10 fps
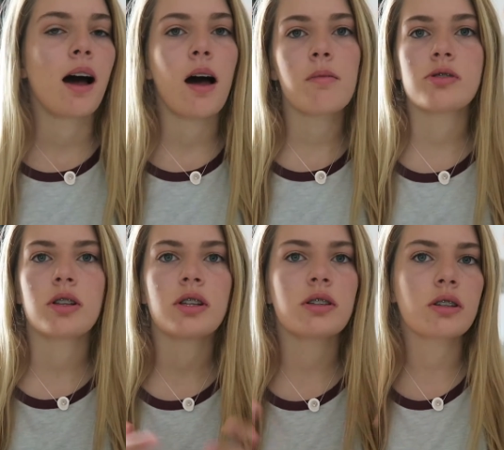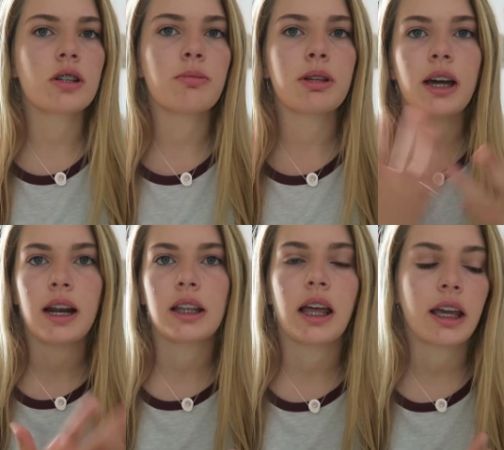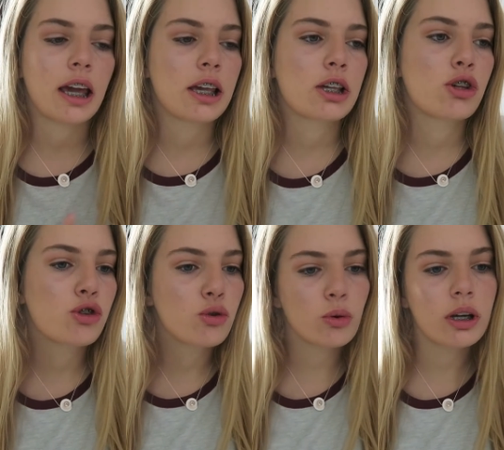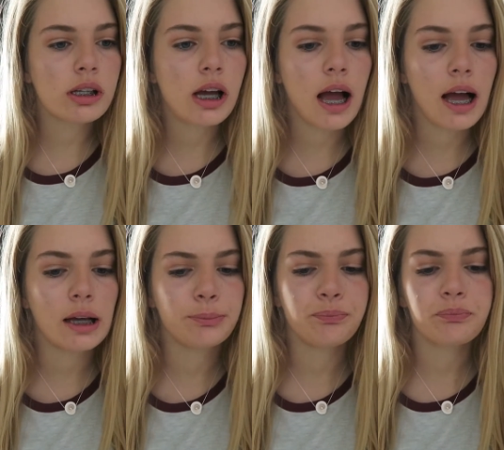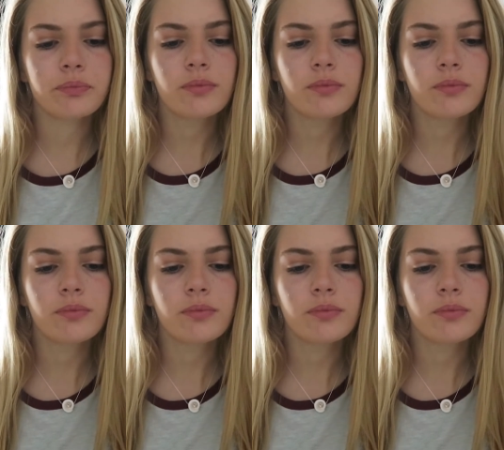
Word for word: Um, so this is going to be kind of like a story time.